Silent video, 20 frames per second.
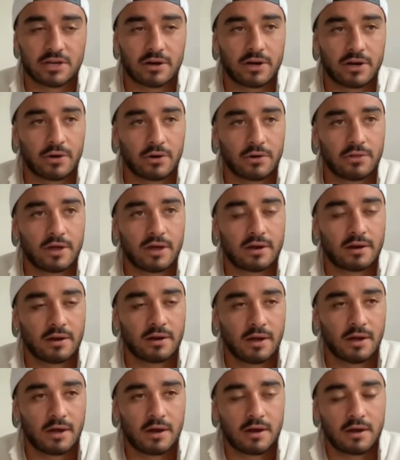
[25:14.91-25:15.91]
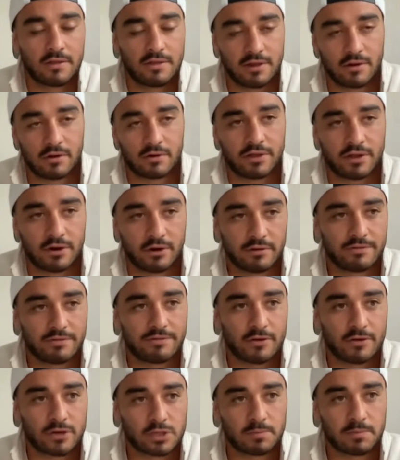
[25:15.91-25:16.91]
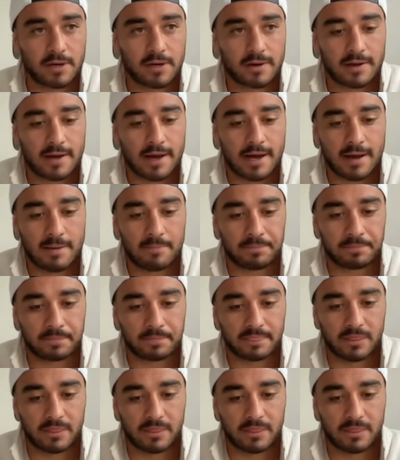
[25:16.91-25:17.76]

I know that they're not they're not first, but um,